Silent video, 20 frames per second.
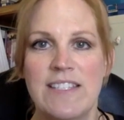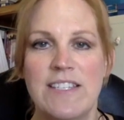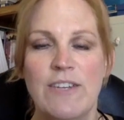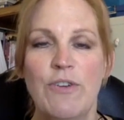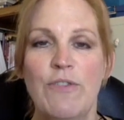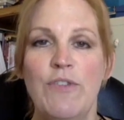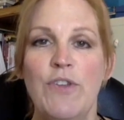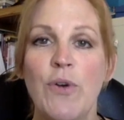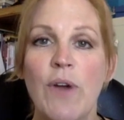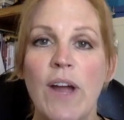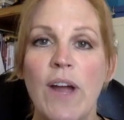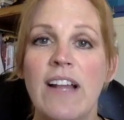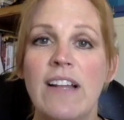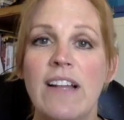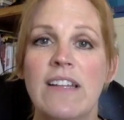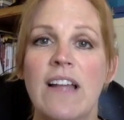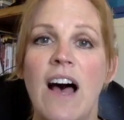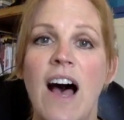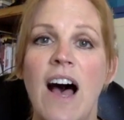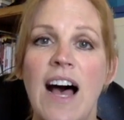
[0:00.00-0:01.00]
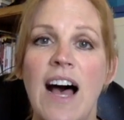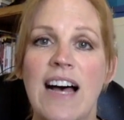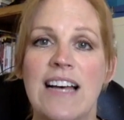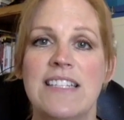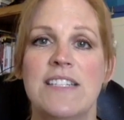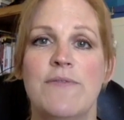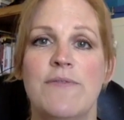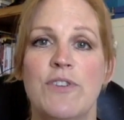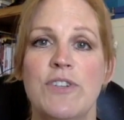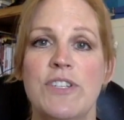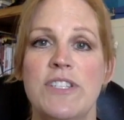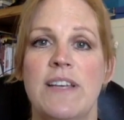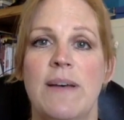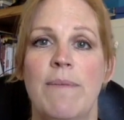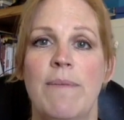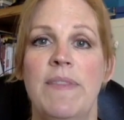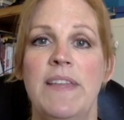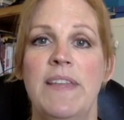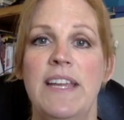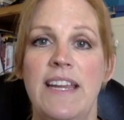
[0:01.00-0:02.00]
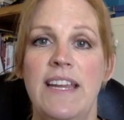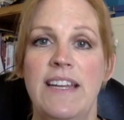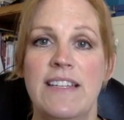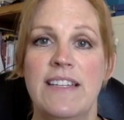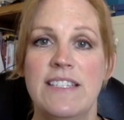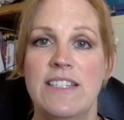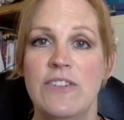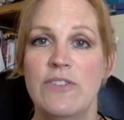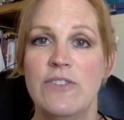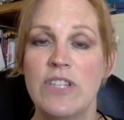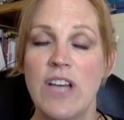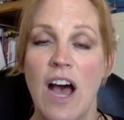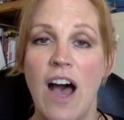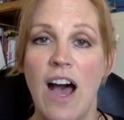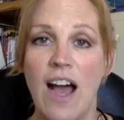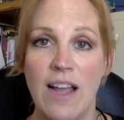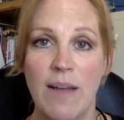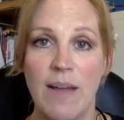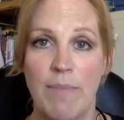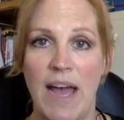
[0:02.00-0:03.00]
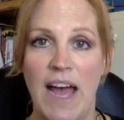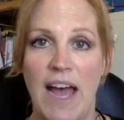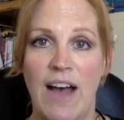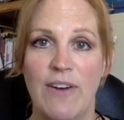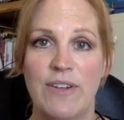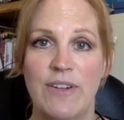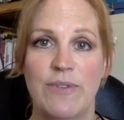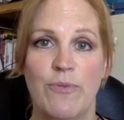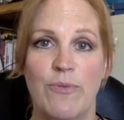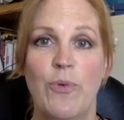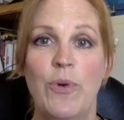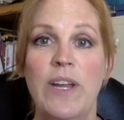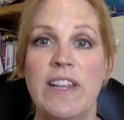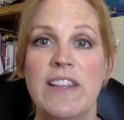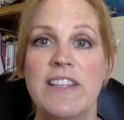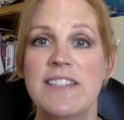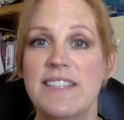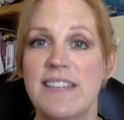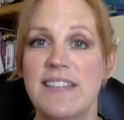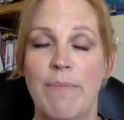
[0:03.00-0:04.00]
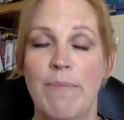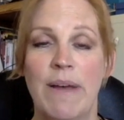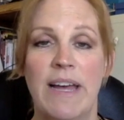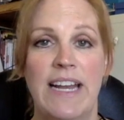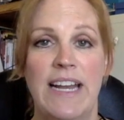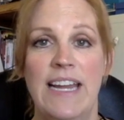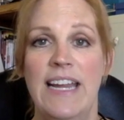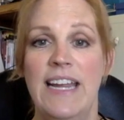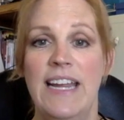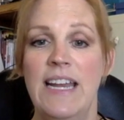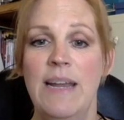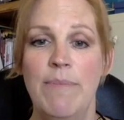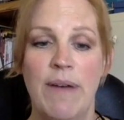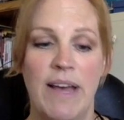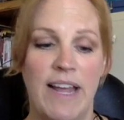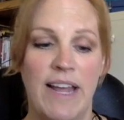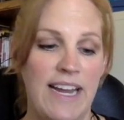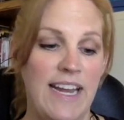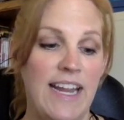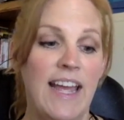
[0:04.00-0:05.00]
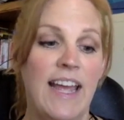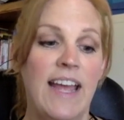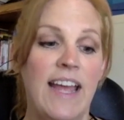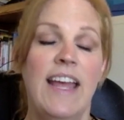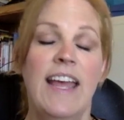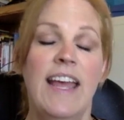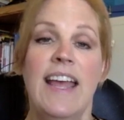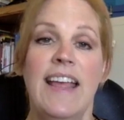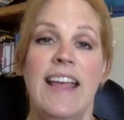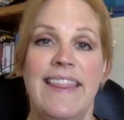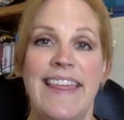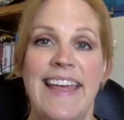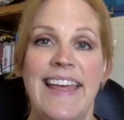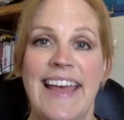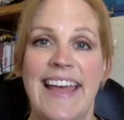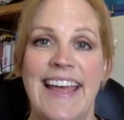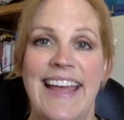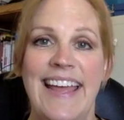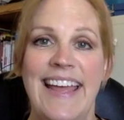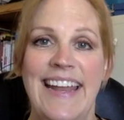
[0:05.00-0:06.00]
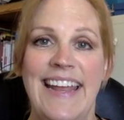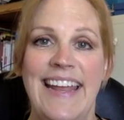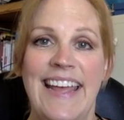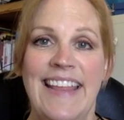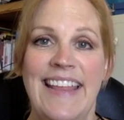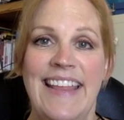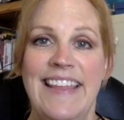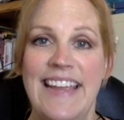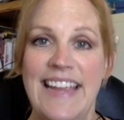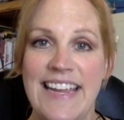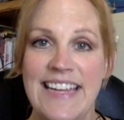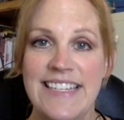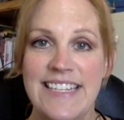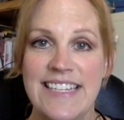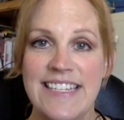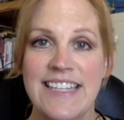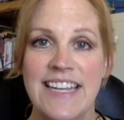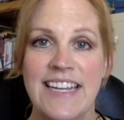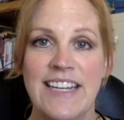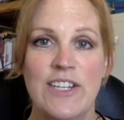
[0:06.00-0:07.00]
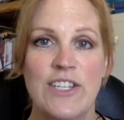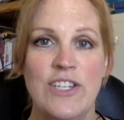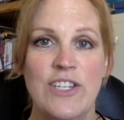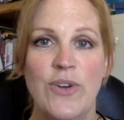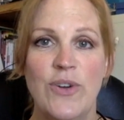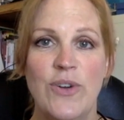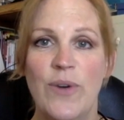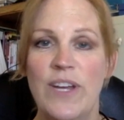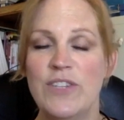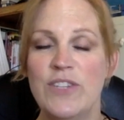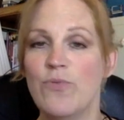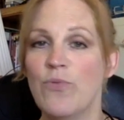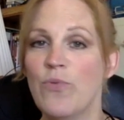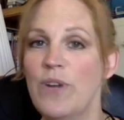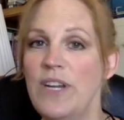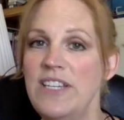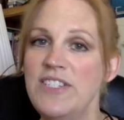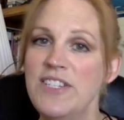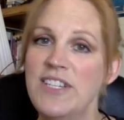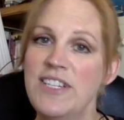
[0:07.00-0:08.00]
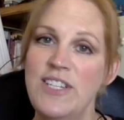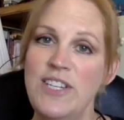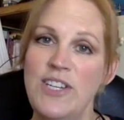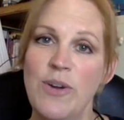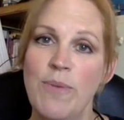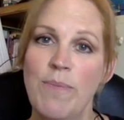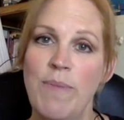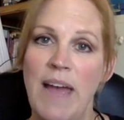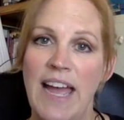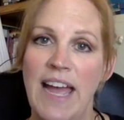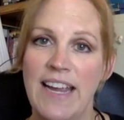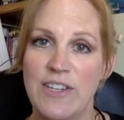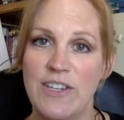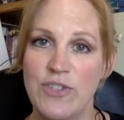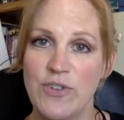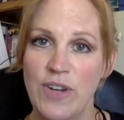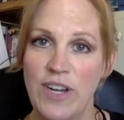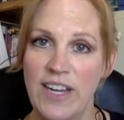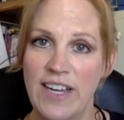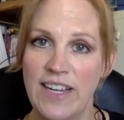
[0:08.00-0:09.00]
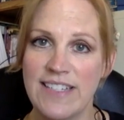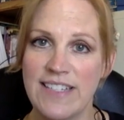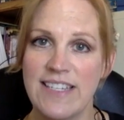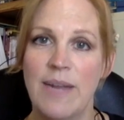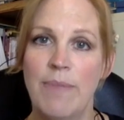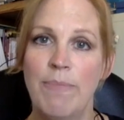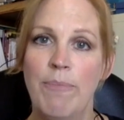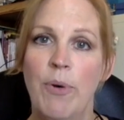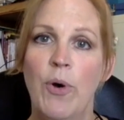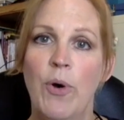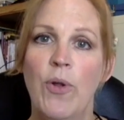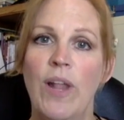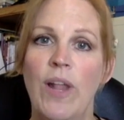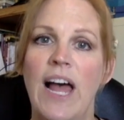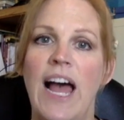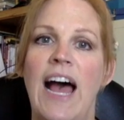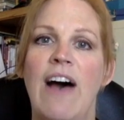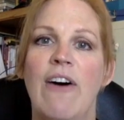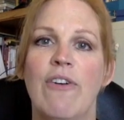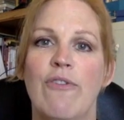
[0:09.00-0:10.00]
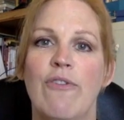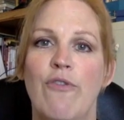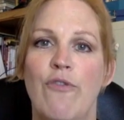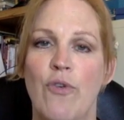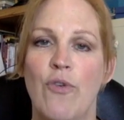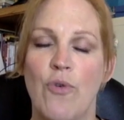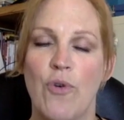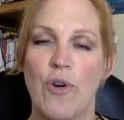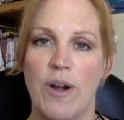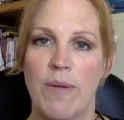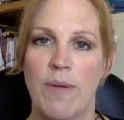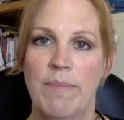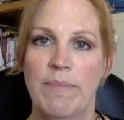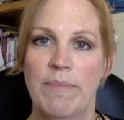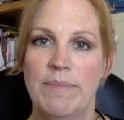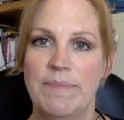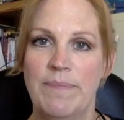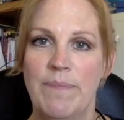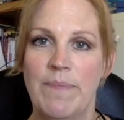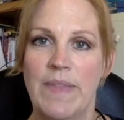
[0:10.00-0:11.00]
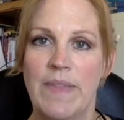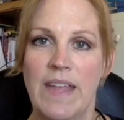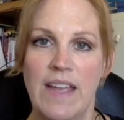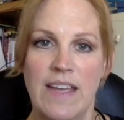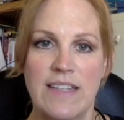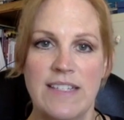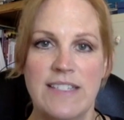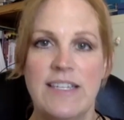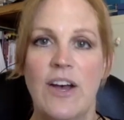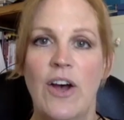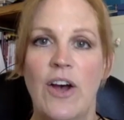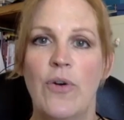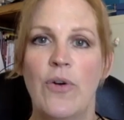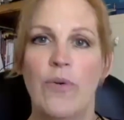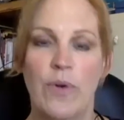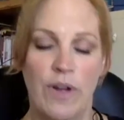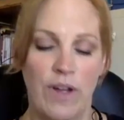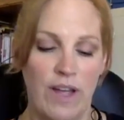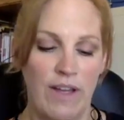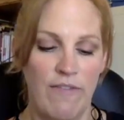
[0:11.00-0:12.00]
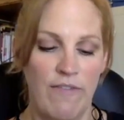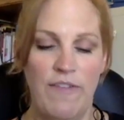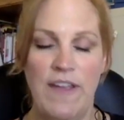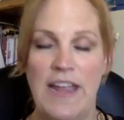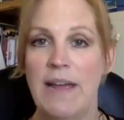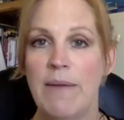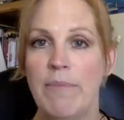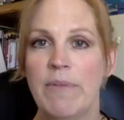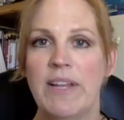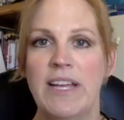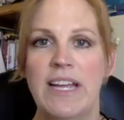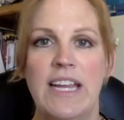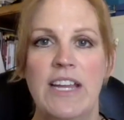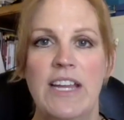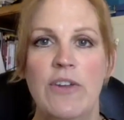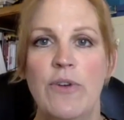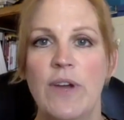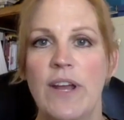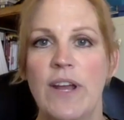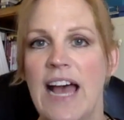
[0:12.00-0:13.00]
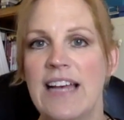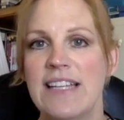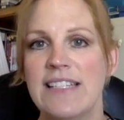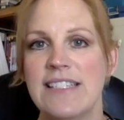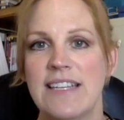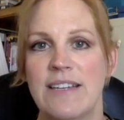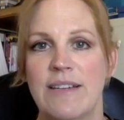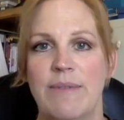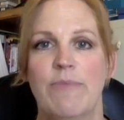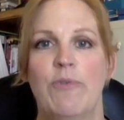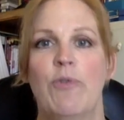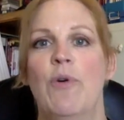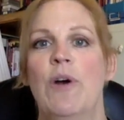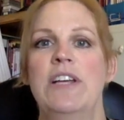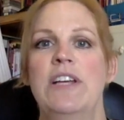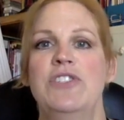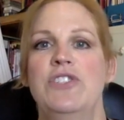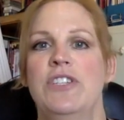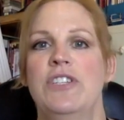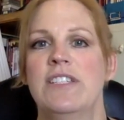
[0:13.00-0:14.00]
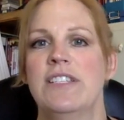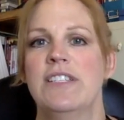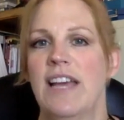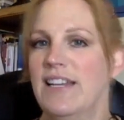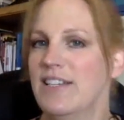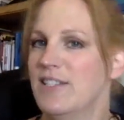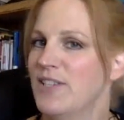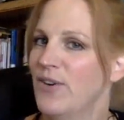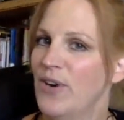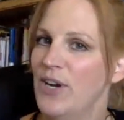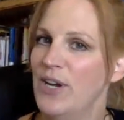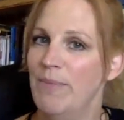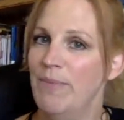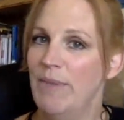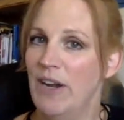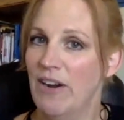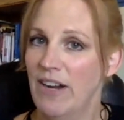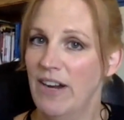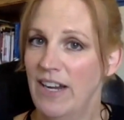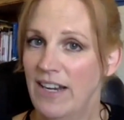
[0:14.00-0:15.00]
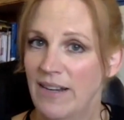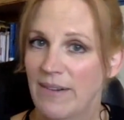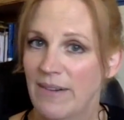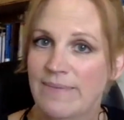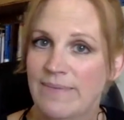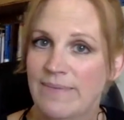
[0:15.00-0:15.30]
So if you're at a loss for something to talk about with somebody, anybody, then the easiest thing to do is reach into your bag of tricks and pull out FORM. So family, you could ask them questions like, so are you married?